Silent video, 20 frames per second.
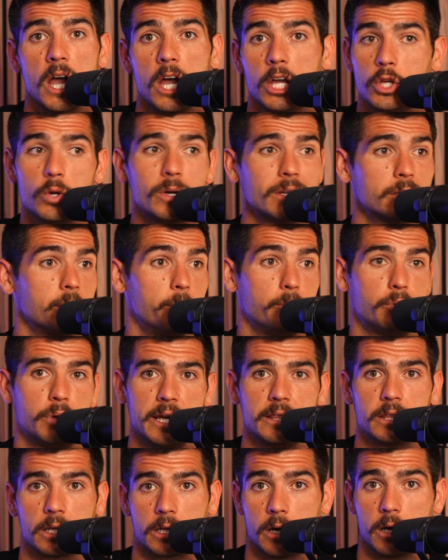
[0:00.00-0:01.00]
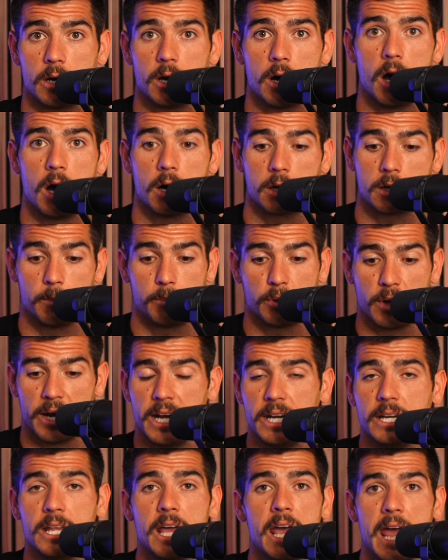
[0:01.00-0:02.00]
You can complain
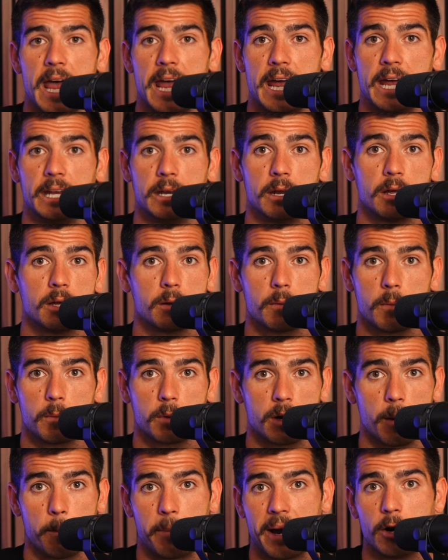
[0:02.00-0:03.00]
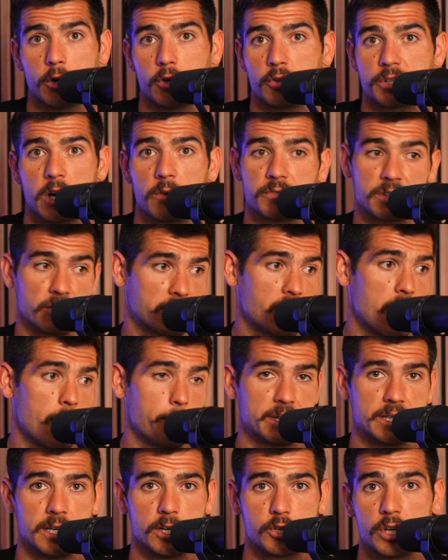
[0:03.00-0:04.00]
and compare yourself to the
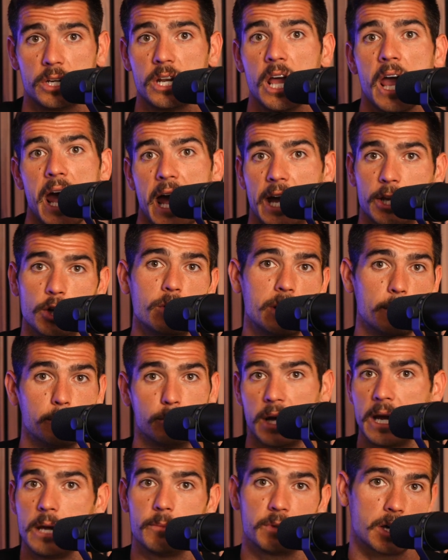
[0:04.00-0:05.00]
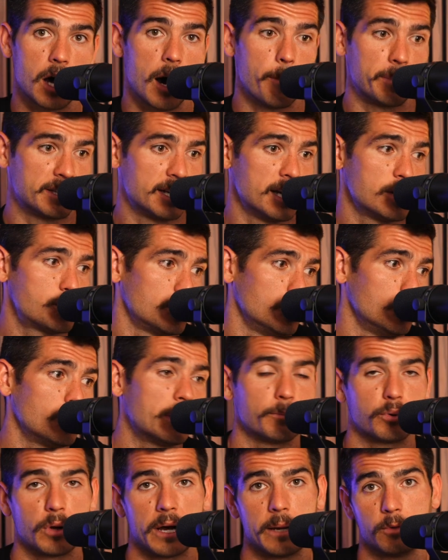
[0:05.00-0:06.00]
competition, and you can blame the competition. You
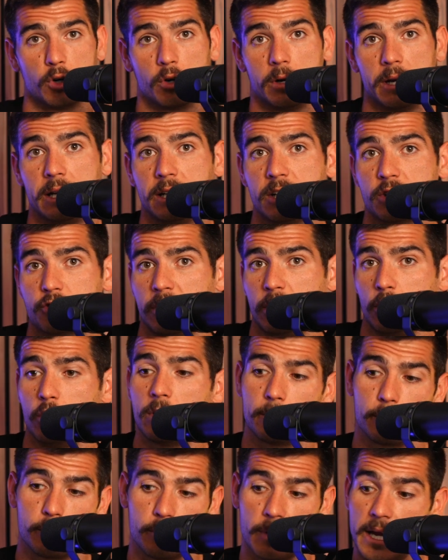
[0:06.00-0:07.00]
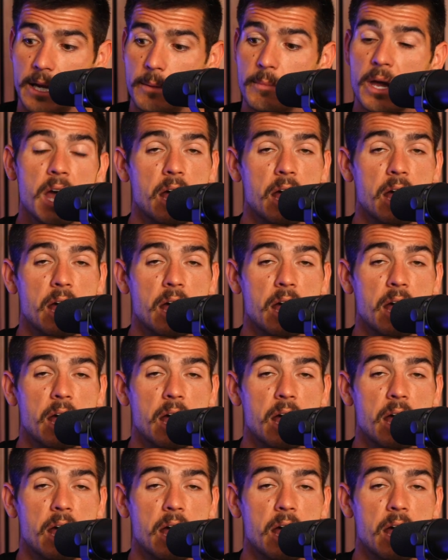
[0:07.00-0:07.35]
can blame your industry. You can blame